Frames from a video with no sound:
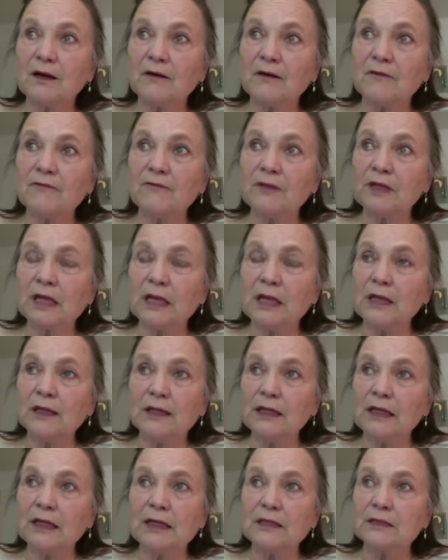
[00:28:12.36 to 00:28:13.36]
of the
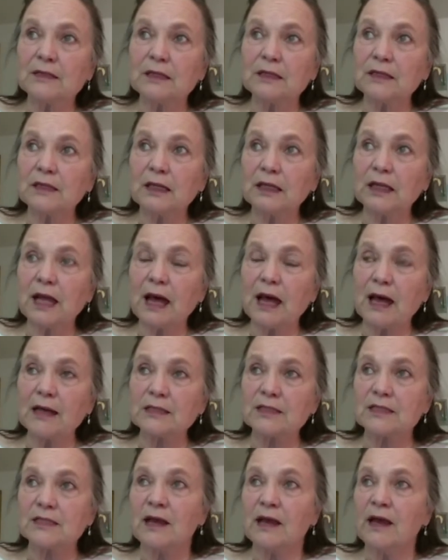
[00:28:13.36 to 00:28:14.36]
elite
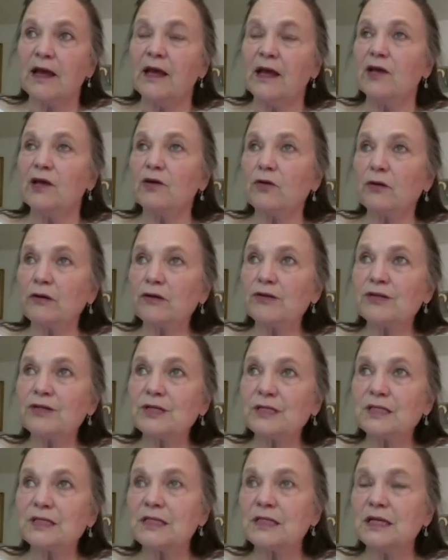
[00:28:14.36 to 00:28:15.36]
class in order
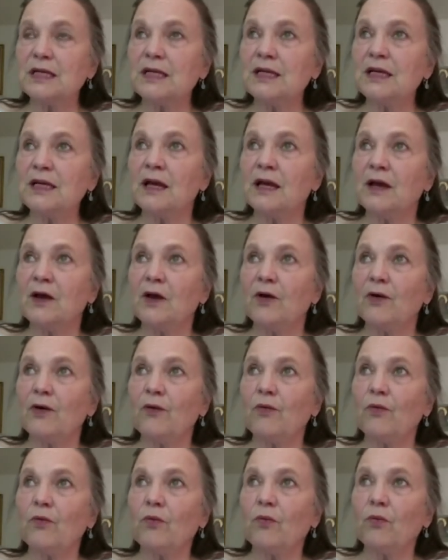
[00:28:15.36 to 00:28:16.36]
to see
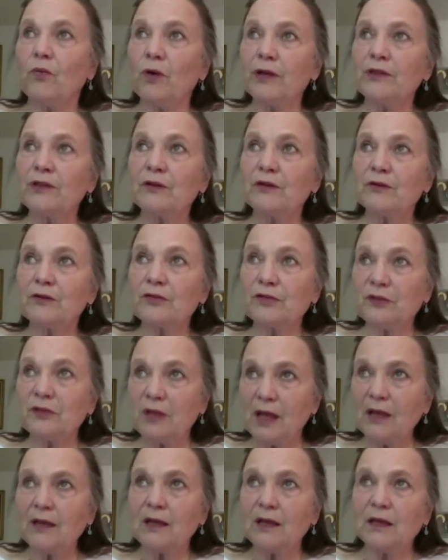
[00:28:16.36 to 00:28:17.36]
what their
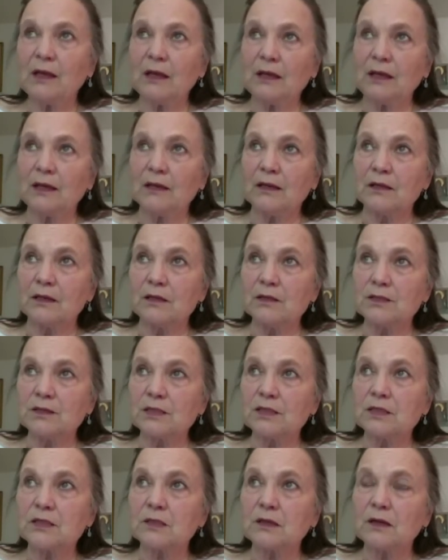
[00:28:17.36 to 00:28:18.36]
thinking
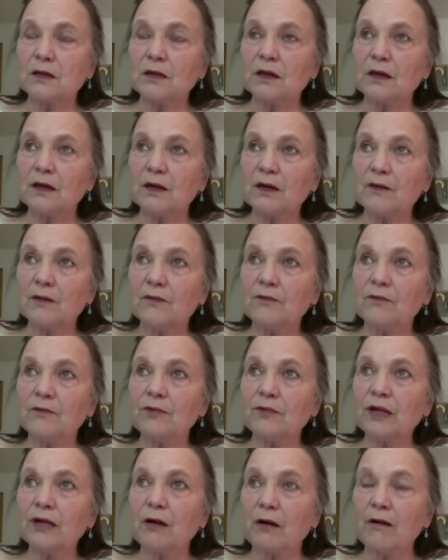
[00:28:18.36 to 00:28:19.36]
is
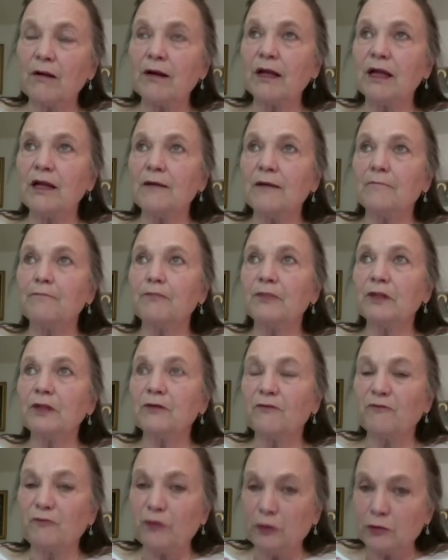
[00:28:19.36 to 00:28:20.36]
regarding the
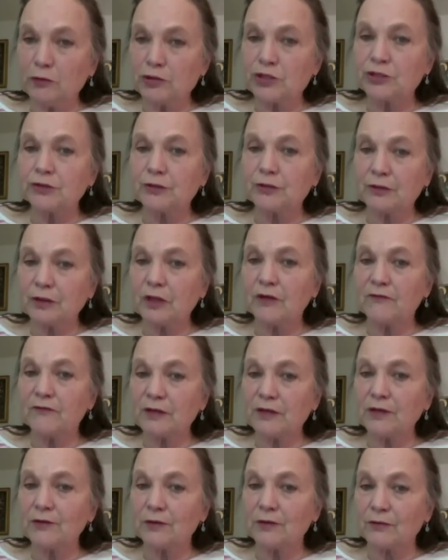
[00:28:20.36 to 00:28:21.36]
future of
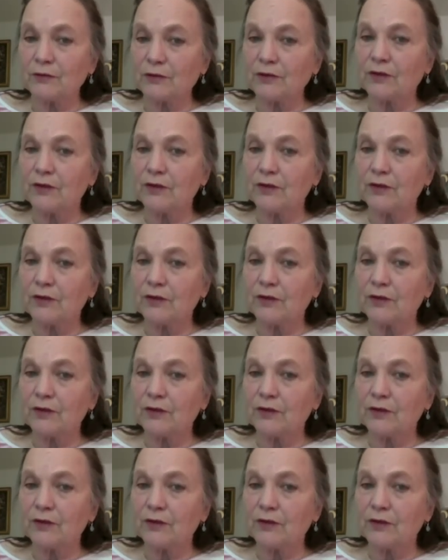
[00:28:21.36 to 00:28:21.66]
the Earth.